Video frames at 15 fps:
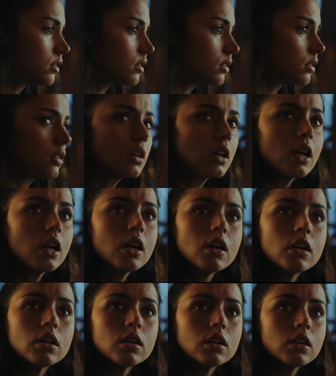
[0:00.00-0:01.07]
help the
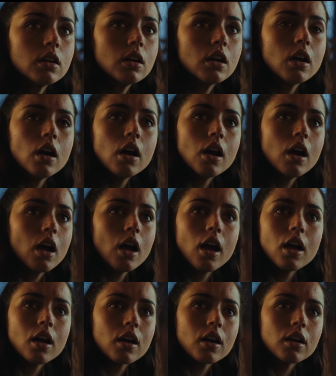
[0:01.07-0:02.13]
family after the events of
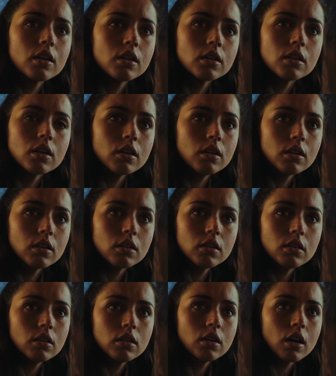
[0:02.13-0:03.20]
the film.
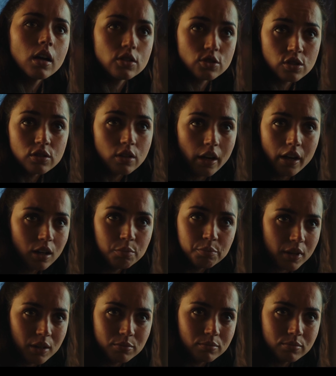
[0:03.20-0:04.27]
I should
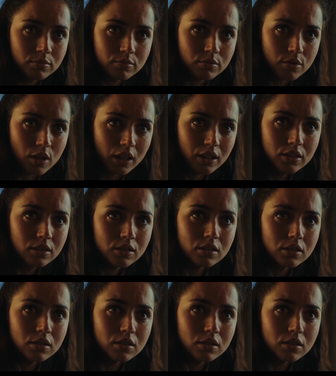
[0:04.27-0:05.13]
help them, right?